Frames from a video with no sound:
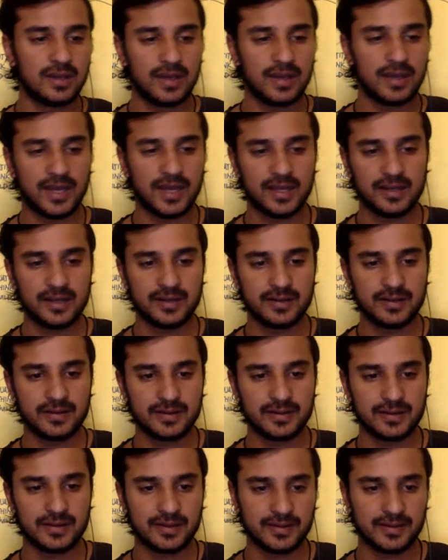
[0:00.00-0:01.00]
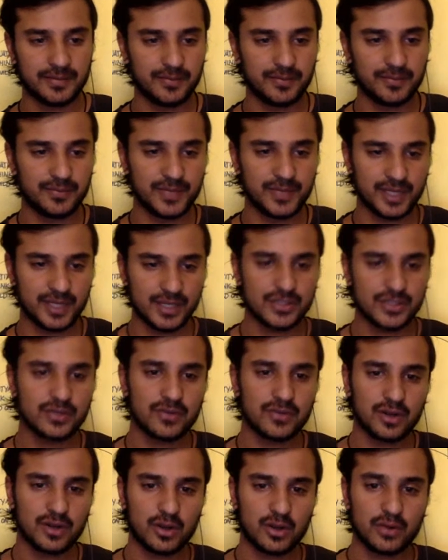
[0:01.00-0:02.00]
And because
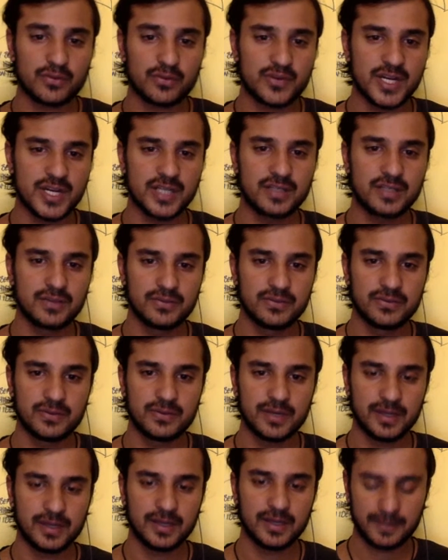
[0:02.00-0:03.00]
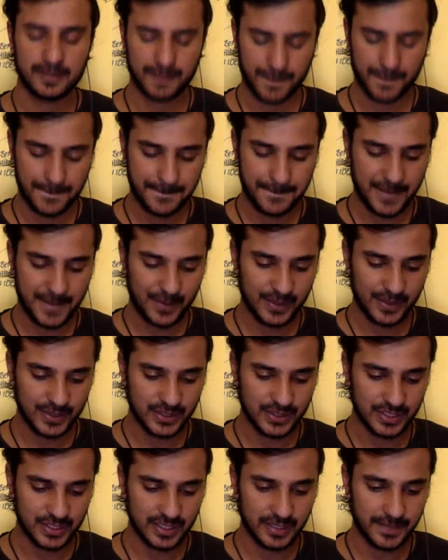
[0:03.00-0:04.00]
of a lot of creative, how would I
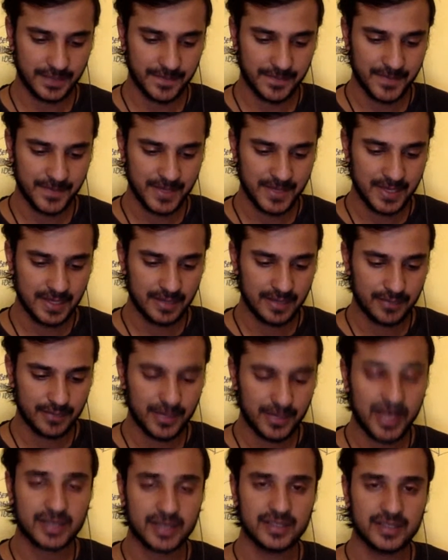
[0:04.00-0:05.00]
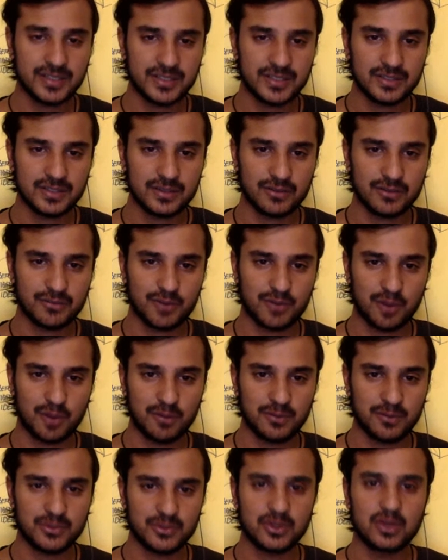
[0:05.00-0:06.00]
say, practice of
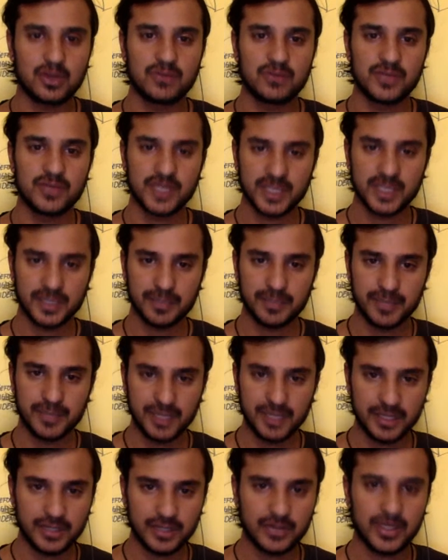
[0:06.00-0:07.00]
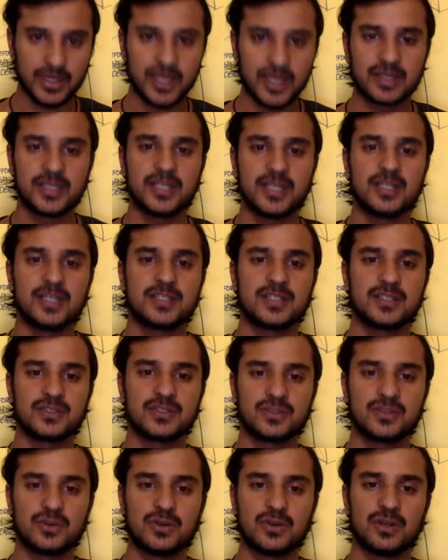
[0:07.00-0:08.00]
problem solving and building on ideas and
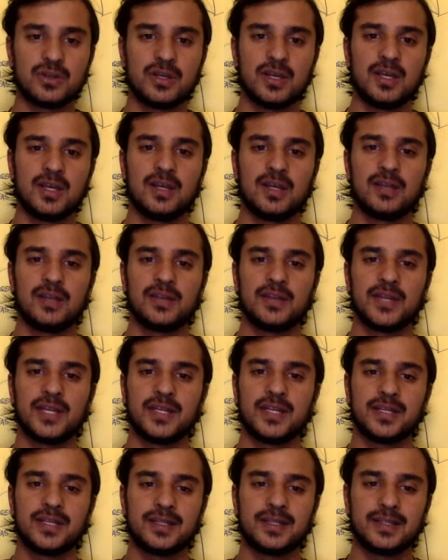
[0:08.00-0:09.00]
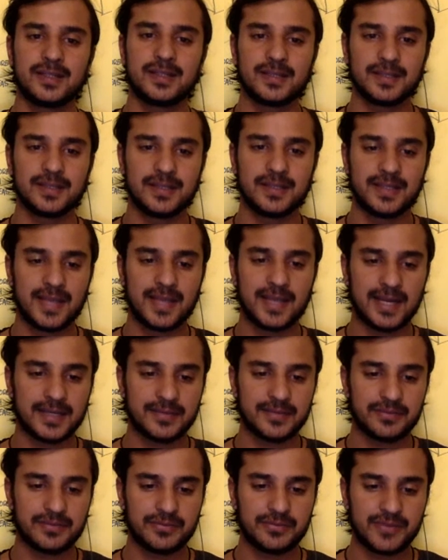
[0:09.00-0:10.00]
so on, then
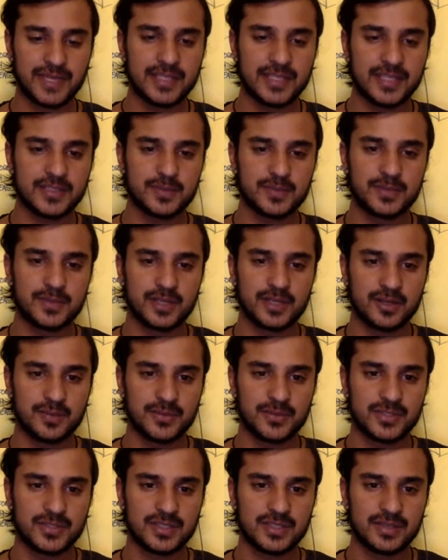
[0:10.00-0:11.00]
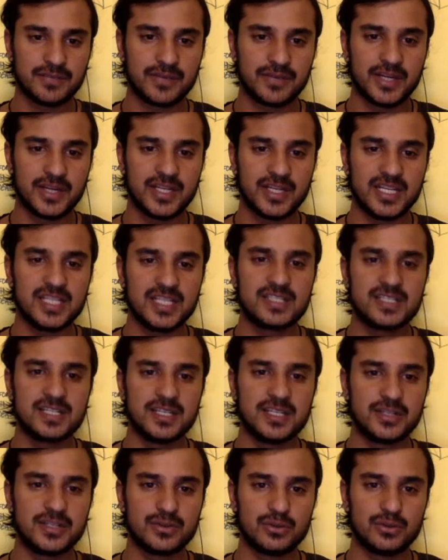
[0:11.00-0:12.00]
that phase becomes very
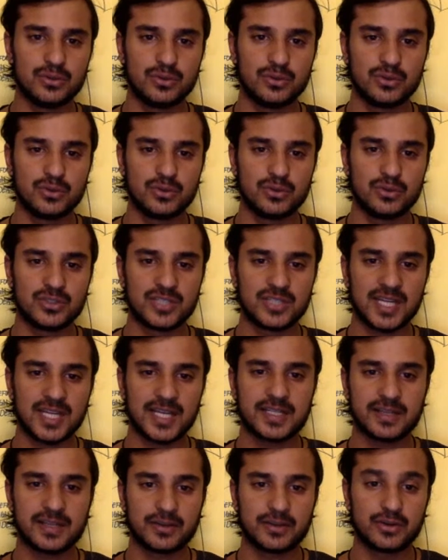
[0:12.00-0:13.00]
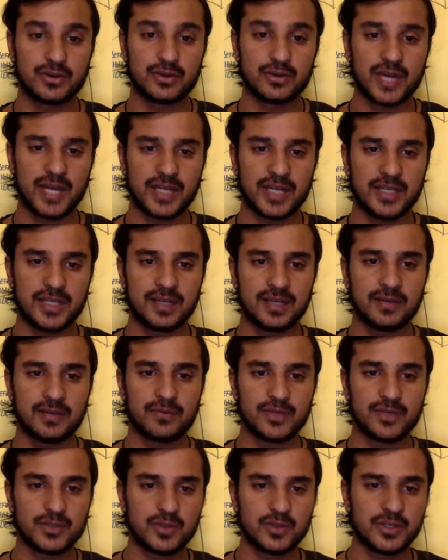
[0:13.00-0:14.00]
easily to select a good idea,
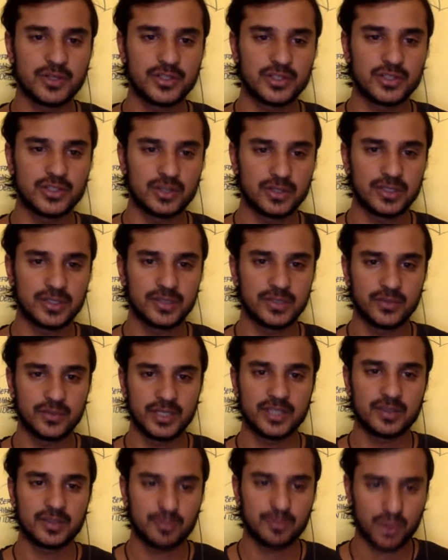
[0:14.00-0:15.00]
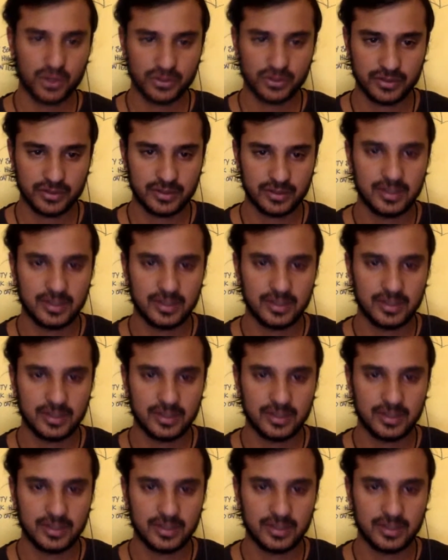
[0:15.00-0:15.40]
which will result in winning the point.